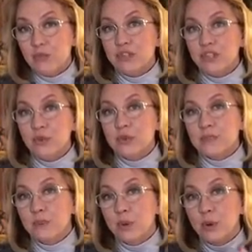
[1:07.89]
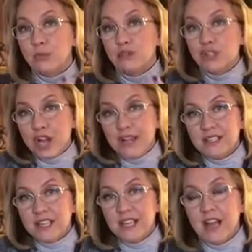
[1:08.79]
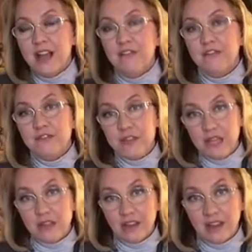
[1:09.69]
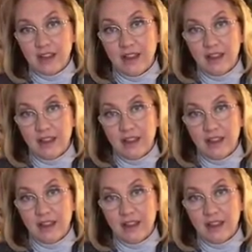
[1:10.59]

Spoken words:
She was projecting a feeling.